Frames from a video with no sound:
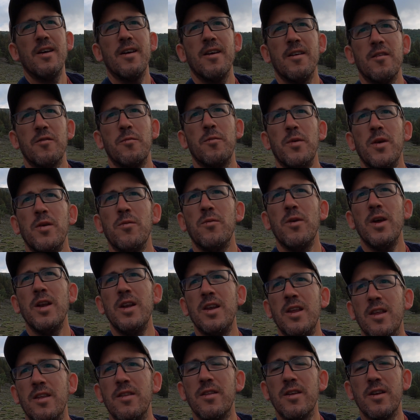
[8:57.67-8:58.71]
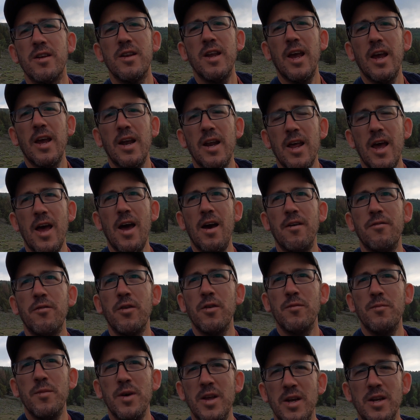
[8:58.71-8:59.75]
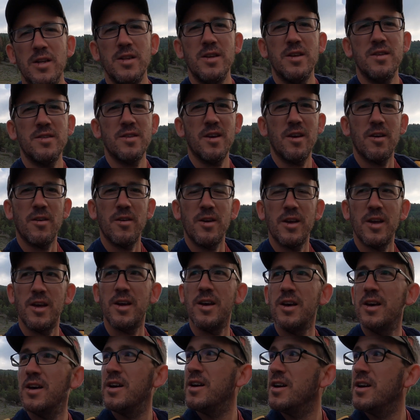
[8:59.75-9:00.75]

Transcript: it's been windy the day and a half we've been in this area.